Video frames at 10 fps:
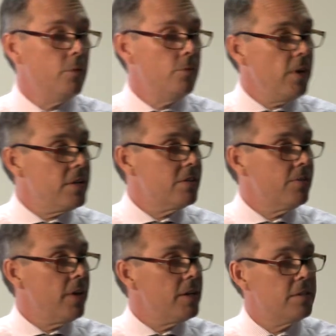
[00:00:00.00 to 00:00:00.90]

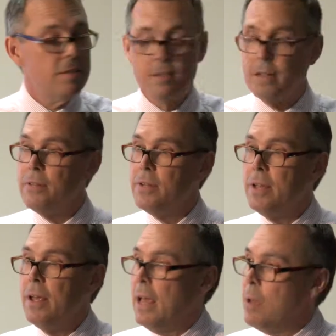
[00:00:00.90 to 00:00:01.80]
face-to-face delivered
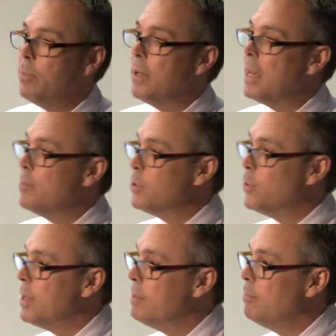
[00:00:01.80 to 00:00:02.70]
MBA between